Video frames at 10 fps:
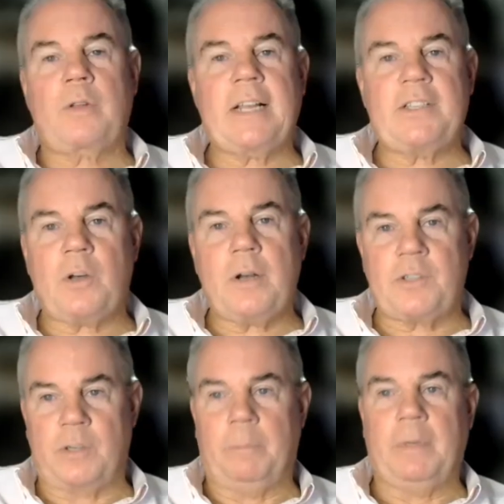That's
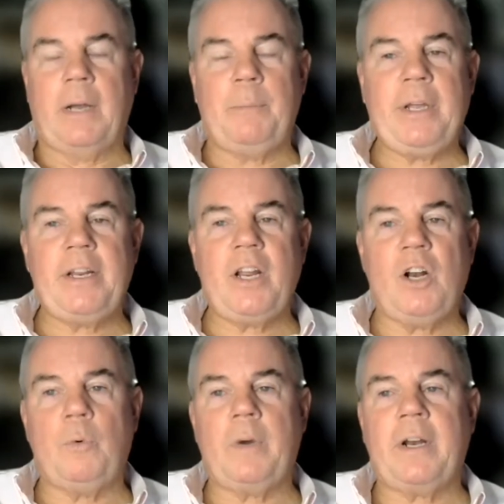awesome. I mean,
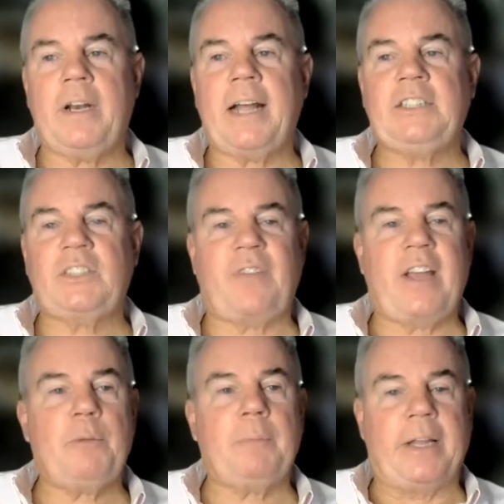what a nice
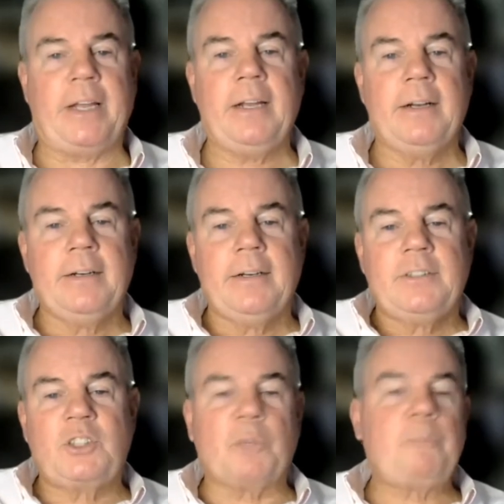family
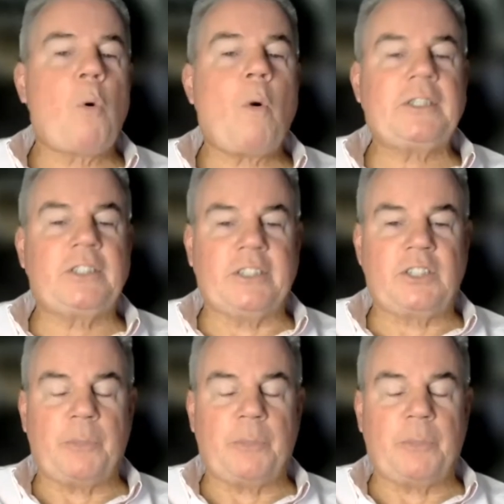support system